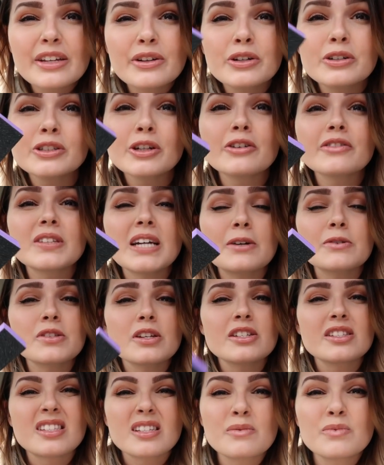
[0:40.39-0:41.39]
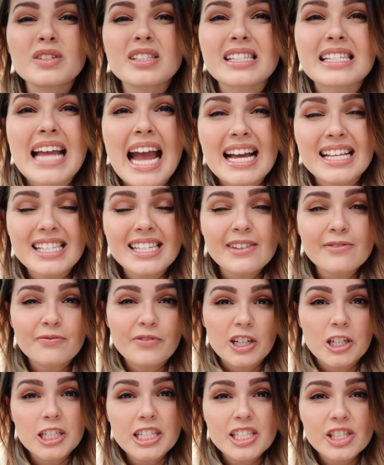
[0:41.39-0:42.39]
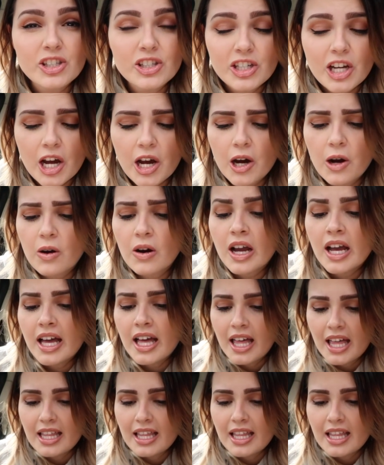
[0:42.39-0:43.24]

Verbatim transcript: You don't know if that was on someone's nasty fungus toe.